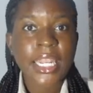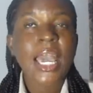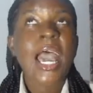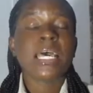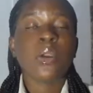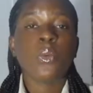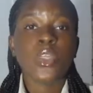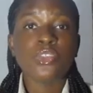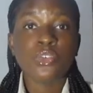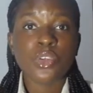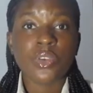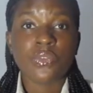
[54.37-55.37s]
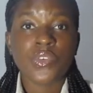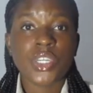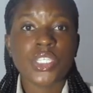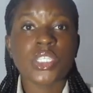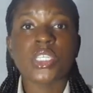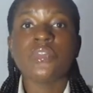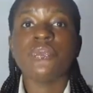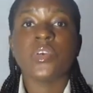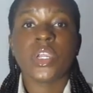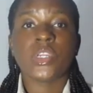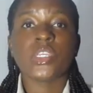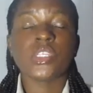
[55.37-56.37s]
I went through university
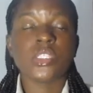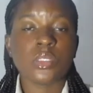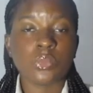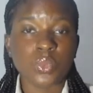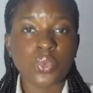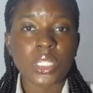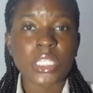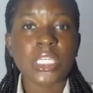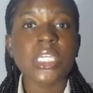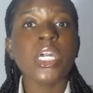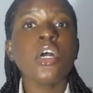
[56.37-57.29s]
very smoothly.